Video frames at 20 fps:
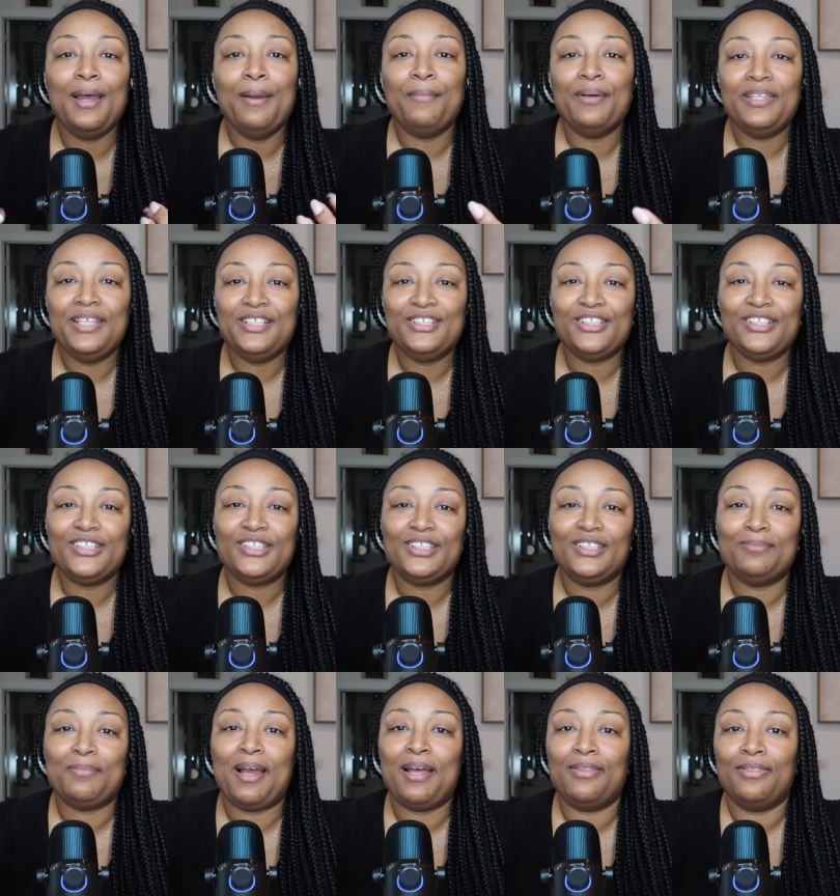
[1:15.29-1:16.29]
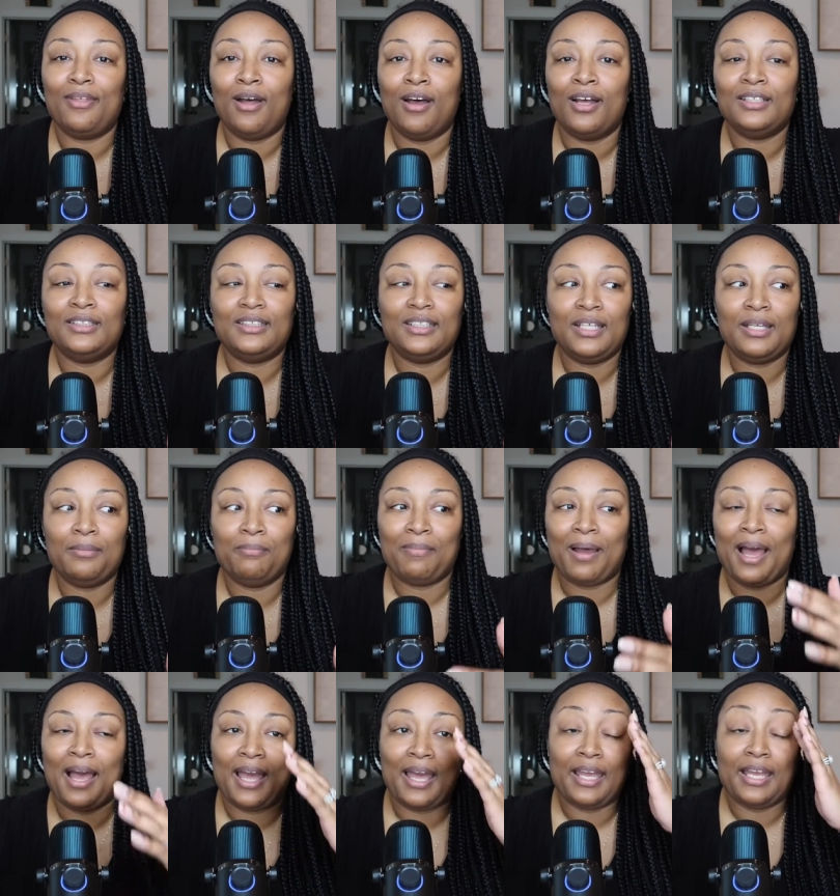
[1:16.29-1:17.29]
But these are just my thoughts and
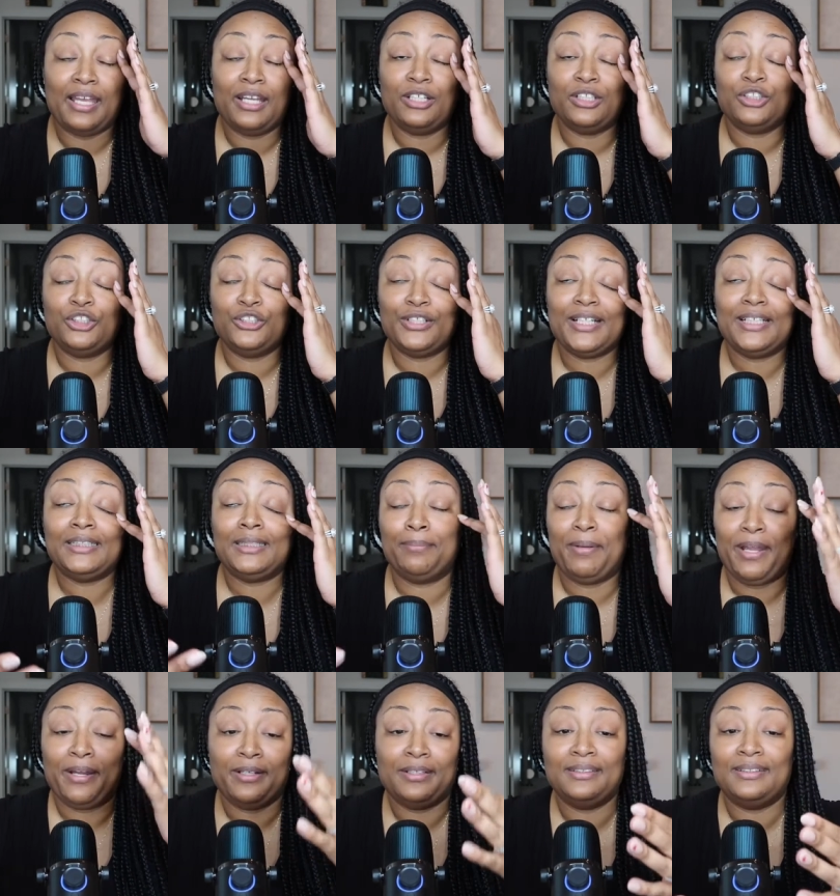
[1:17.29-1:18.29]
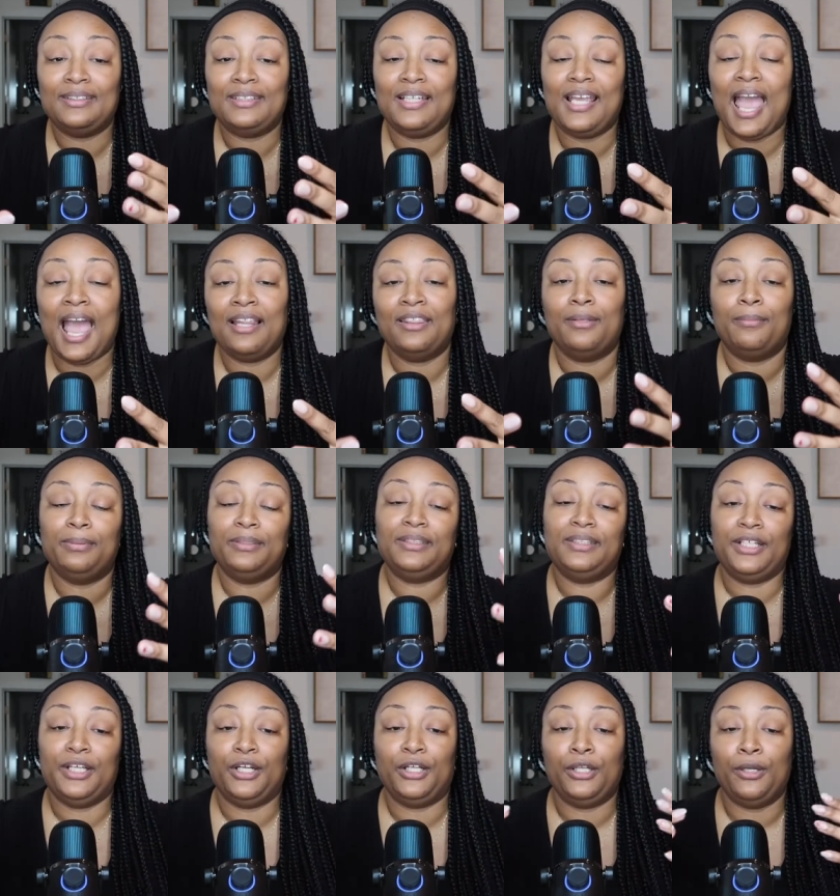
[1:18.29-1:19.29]
my transparency at the
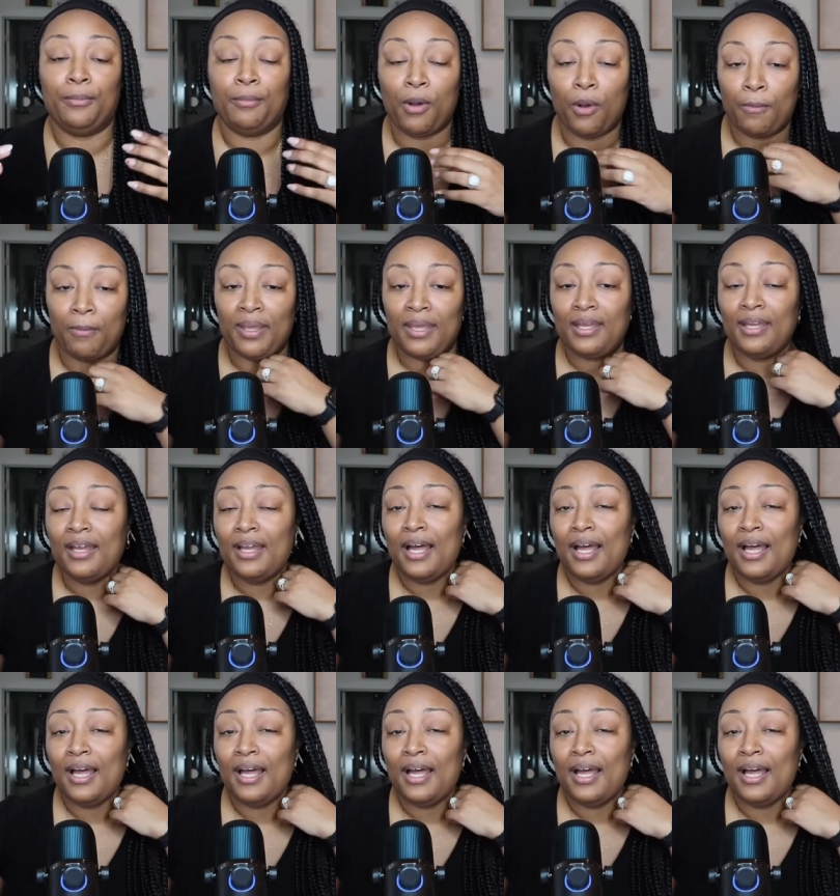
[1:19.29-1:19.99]
particular moment